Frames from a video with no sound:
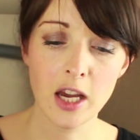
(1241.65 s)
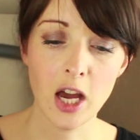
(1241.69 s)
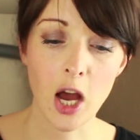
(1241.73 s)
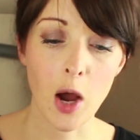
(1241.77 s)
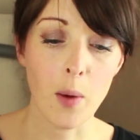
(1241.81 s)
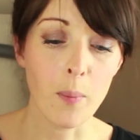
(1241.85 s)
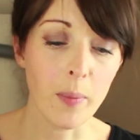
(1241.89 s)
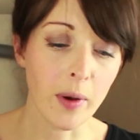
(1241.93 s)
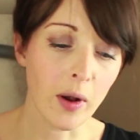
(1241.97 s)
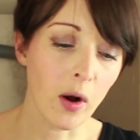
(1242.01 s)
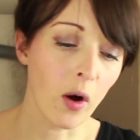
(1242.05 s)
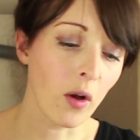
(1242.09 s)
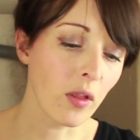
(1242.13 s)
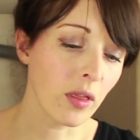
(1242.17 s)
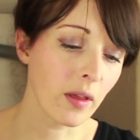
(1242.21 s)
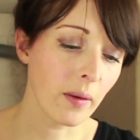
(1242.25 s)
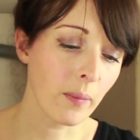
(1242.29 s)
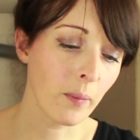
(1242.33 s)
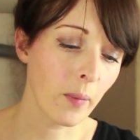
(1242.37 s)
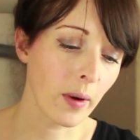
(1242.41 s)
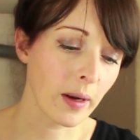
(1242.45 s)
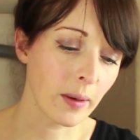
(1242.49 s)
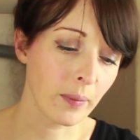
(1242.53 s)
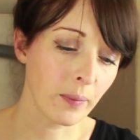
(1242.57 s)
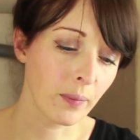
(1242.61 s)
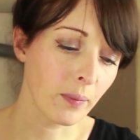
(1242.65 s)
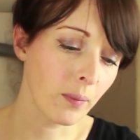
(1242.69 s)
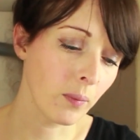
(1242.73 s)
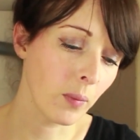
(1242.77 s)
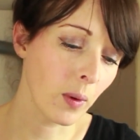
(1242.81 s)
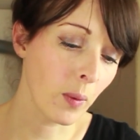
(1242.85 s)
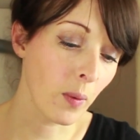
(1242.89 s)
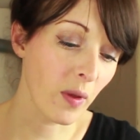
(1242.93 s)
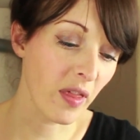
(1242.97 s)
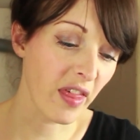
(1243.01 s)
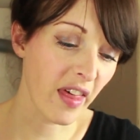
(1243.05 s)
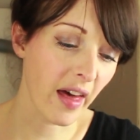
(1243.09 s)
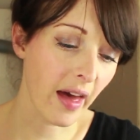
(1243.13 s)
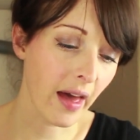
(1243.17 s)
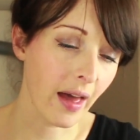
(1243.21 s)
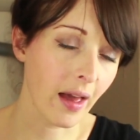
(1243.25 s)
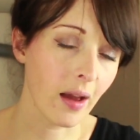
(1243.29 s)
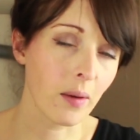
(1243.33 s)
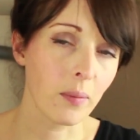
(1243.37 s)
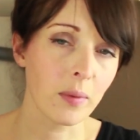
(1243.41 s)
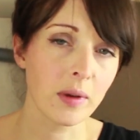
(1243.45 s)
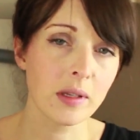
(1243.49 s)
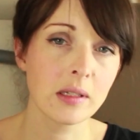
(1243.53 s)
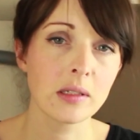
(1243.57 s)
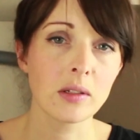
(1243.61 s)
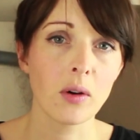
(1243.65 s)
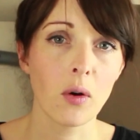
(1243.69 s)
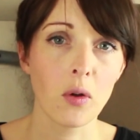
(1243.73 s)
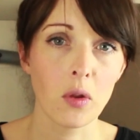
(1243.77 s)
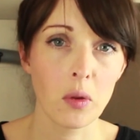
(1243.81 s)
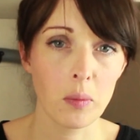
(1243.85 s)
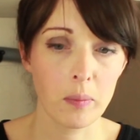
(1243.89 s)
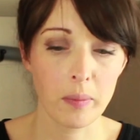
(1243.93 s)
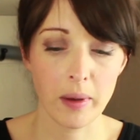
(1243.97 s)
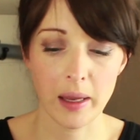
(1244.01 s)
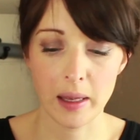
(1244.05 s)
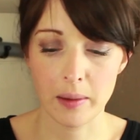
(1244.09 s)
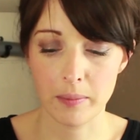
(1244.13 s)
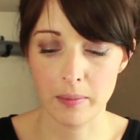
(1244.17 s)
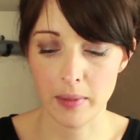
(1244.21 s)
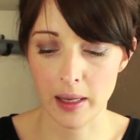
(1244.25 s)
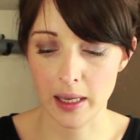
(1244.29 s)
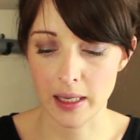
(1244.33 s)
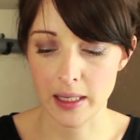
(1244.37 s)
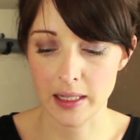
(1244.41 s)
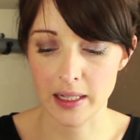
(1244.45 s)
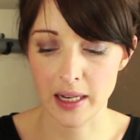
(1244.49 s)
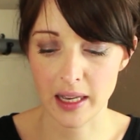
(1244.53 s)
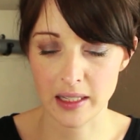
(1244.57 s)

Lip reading: and we got them when we were there and we saw them being made,